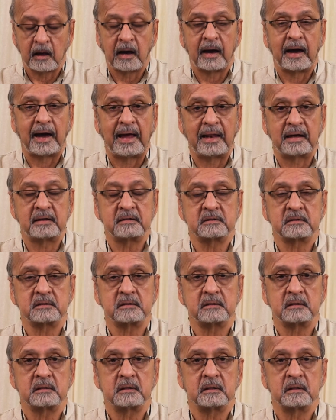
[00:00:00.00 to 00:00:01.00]
Health,
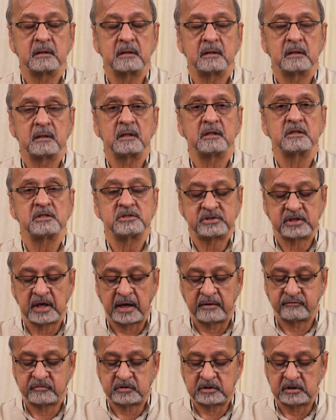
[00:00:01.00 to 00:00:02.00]

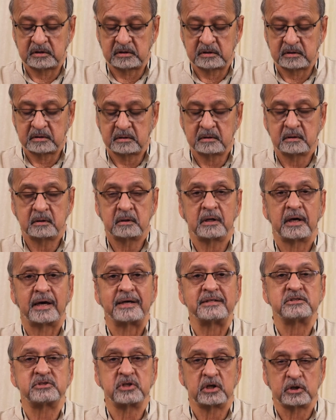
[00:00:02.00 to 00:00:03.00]
safety
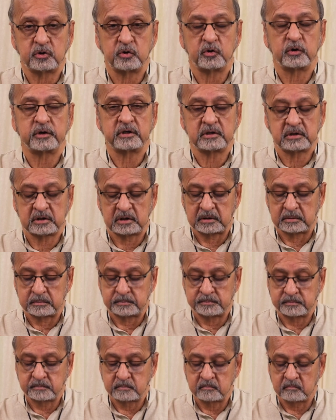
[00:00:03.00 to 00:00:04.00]
and security
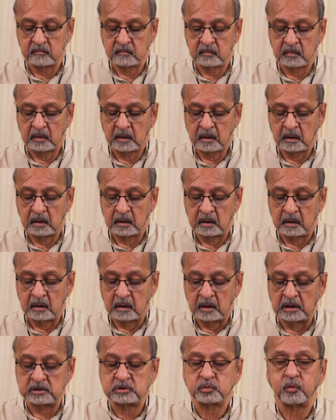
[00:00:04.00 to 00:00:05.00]

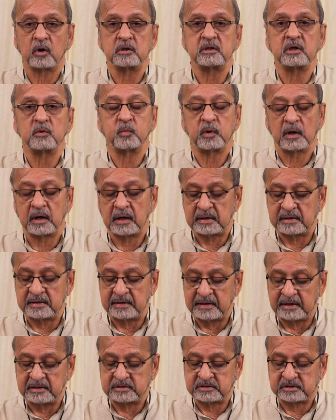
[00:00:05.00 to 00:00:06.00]
is what the world
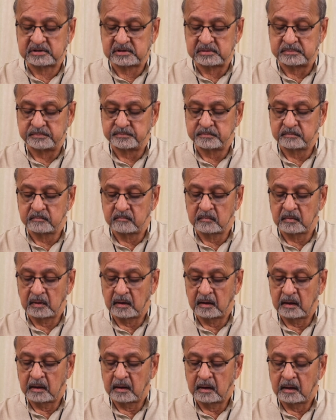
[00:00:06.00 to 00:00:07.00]
needs,
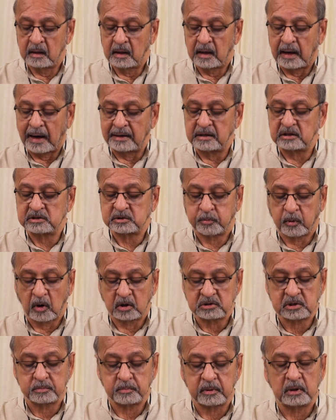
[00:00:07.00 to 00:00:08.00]
and it's
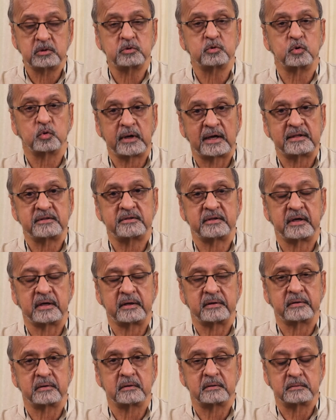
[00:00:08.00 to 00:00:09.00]
possible to get there,